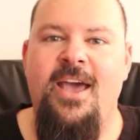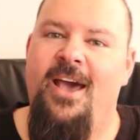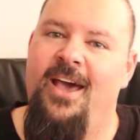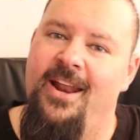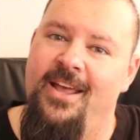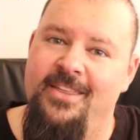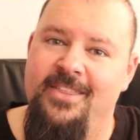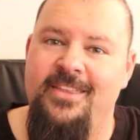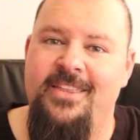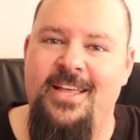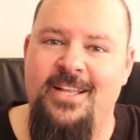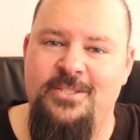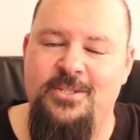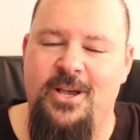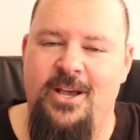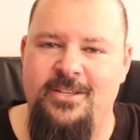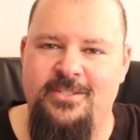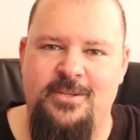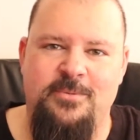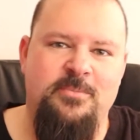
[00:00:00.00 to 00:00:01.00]
And I think that's
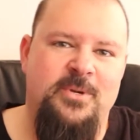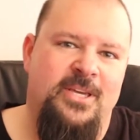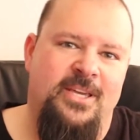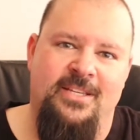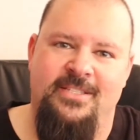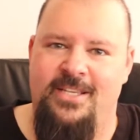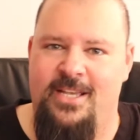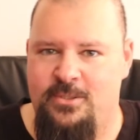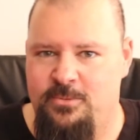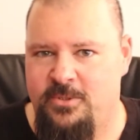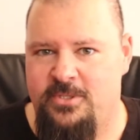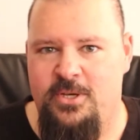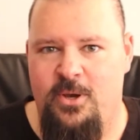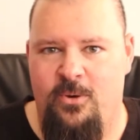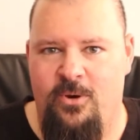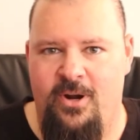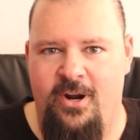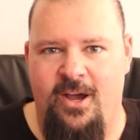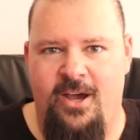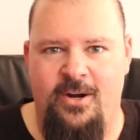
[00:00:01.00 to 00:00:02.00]
awesome because that's what's
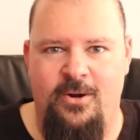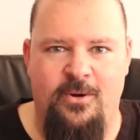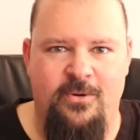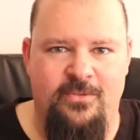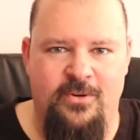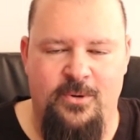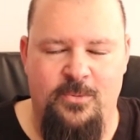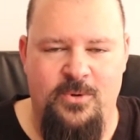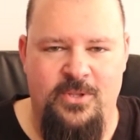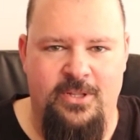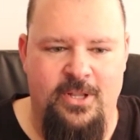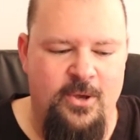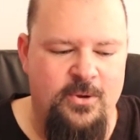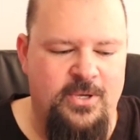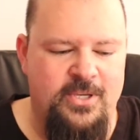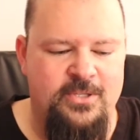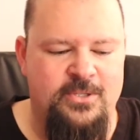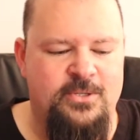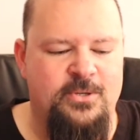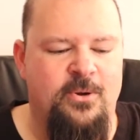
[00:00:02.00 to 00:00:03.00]
going on over with
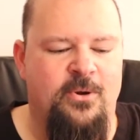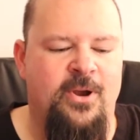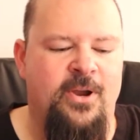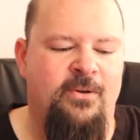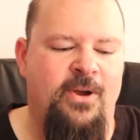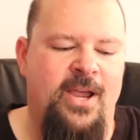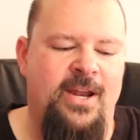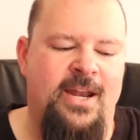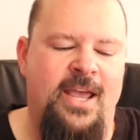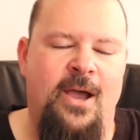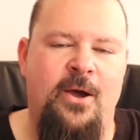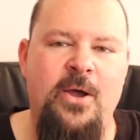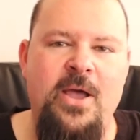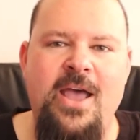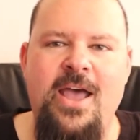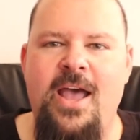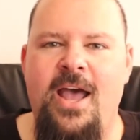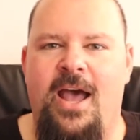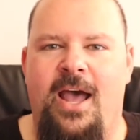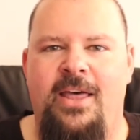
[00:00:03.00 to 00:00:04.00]
Loki's story right now.
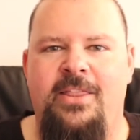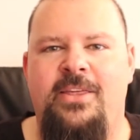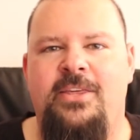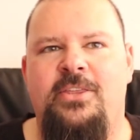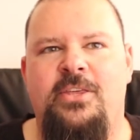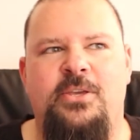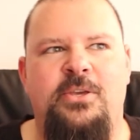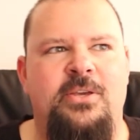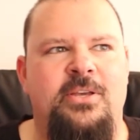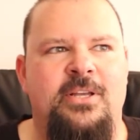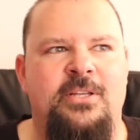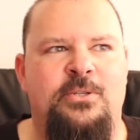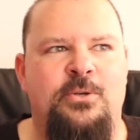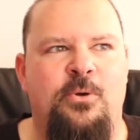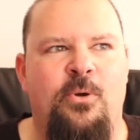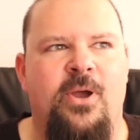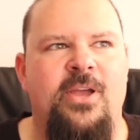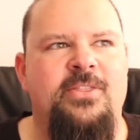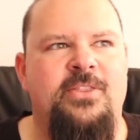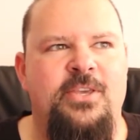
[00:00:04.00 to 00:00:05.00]
I think that it's
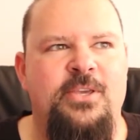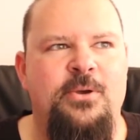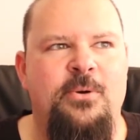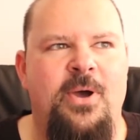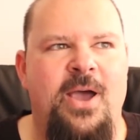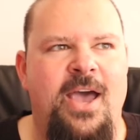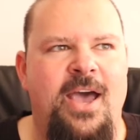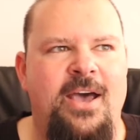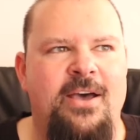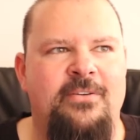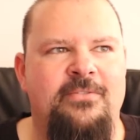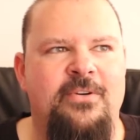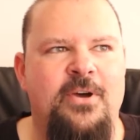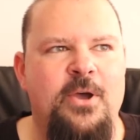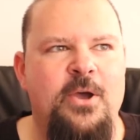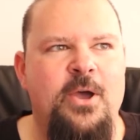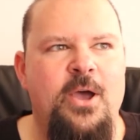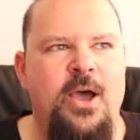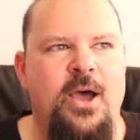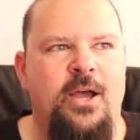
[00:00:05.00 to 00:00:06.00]
great that you have
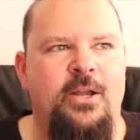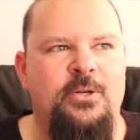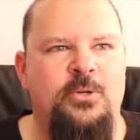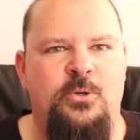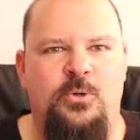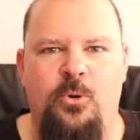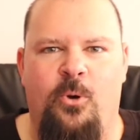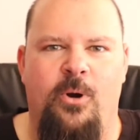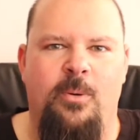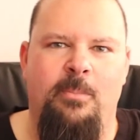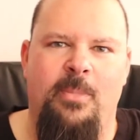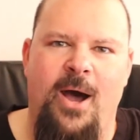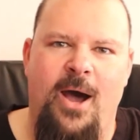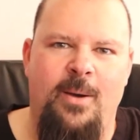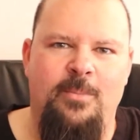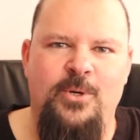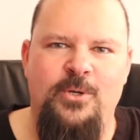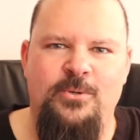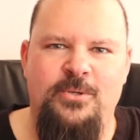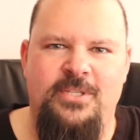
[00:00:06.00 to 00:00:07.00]

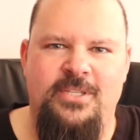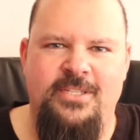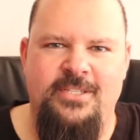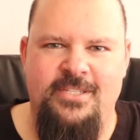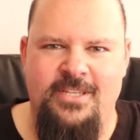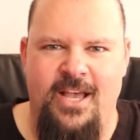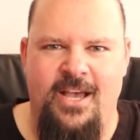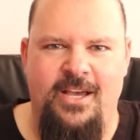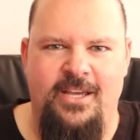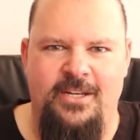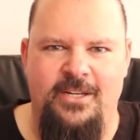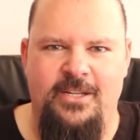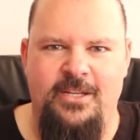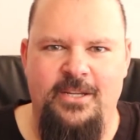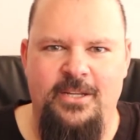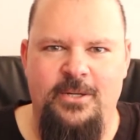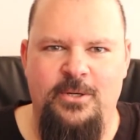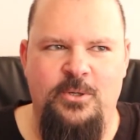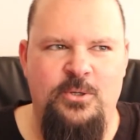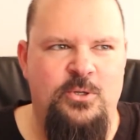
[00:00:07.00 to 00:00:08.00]
Dormammu's son,
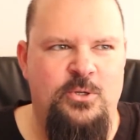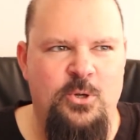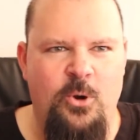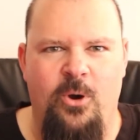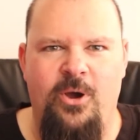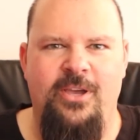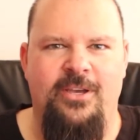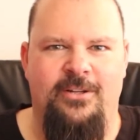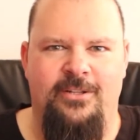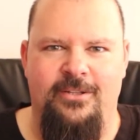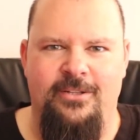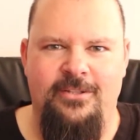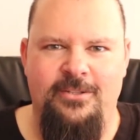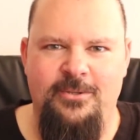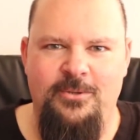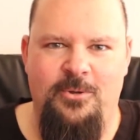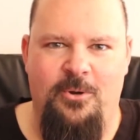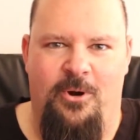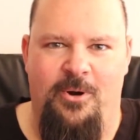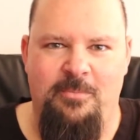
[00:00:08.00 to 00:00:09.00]
Doyle
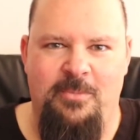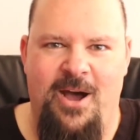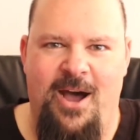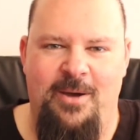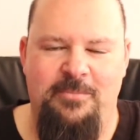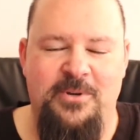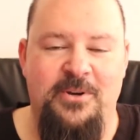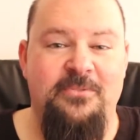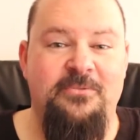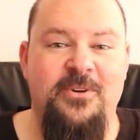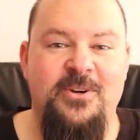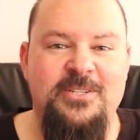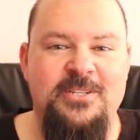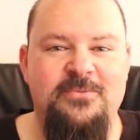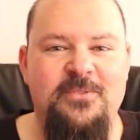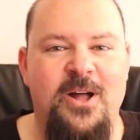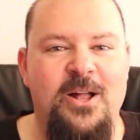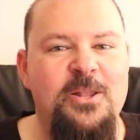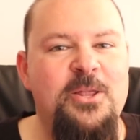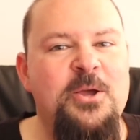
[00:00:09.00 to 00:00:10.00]
Dormammu. First
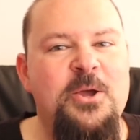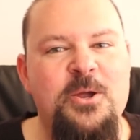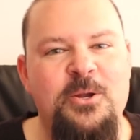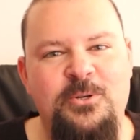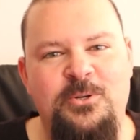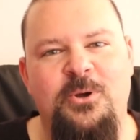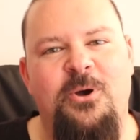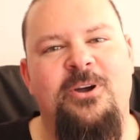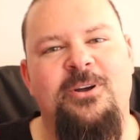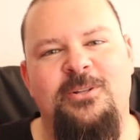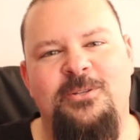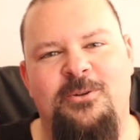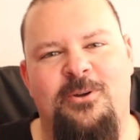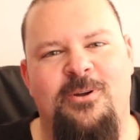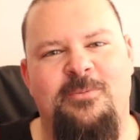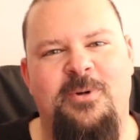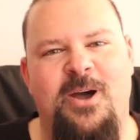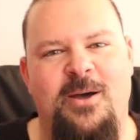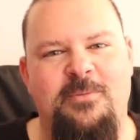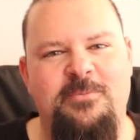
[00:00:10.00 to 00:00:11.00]
of all, Doyle
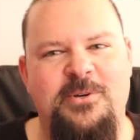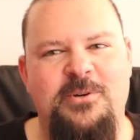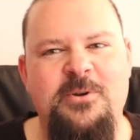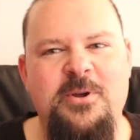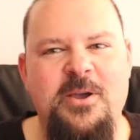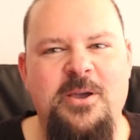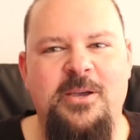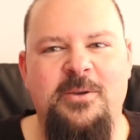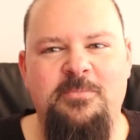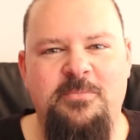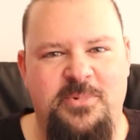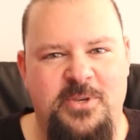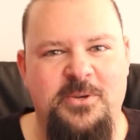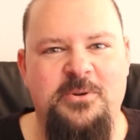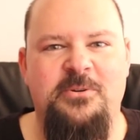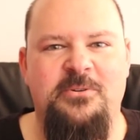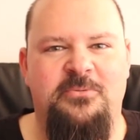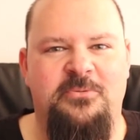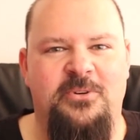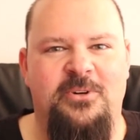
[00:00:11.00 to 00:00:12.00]
Dormammu,
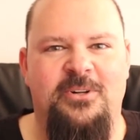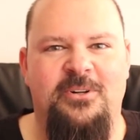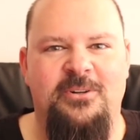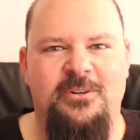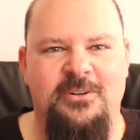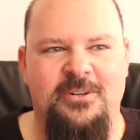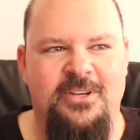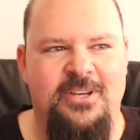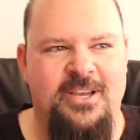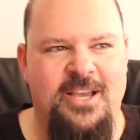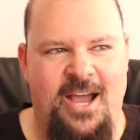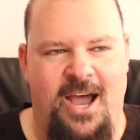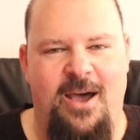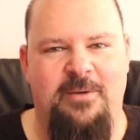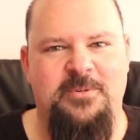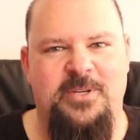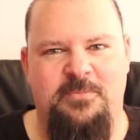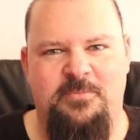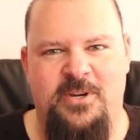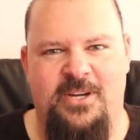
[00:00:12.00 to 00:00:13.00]
beautiful
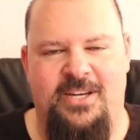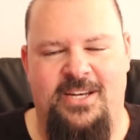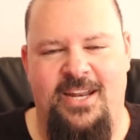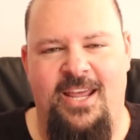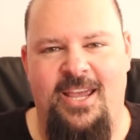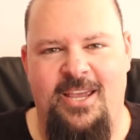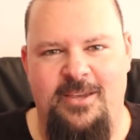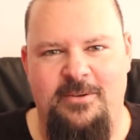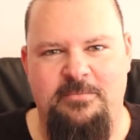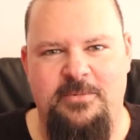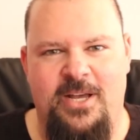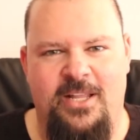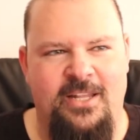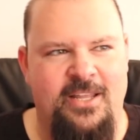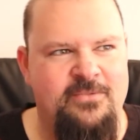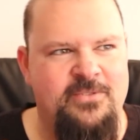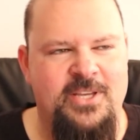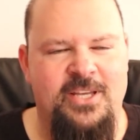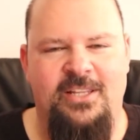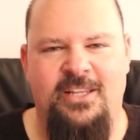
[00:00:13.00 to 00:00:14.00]
comic book name. I
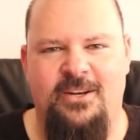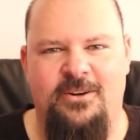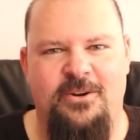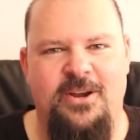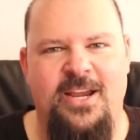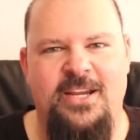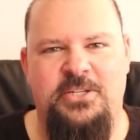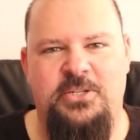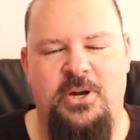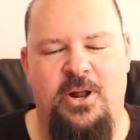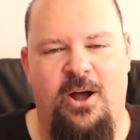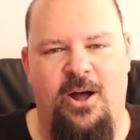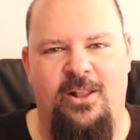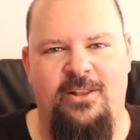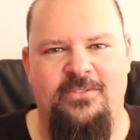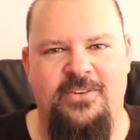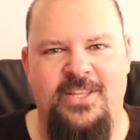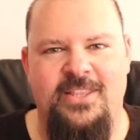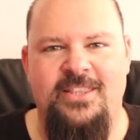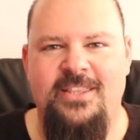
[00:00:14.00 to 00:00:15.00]
love the alliteration,
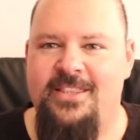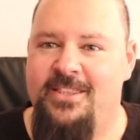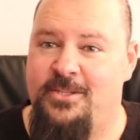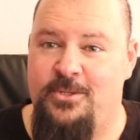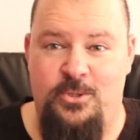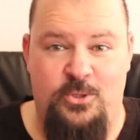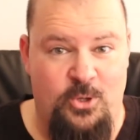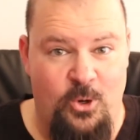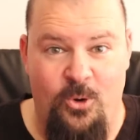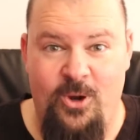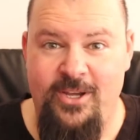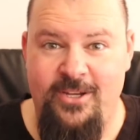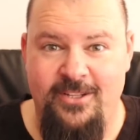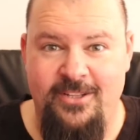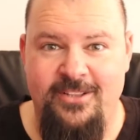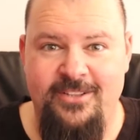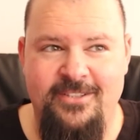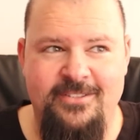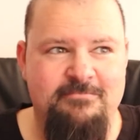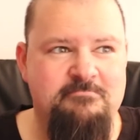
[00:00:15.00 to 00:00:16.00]
all of it.
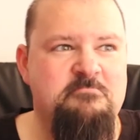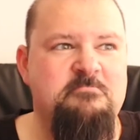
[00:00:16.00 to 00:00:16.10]
Doyle?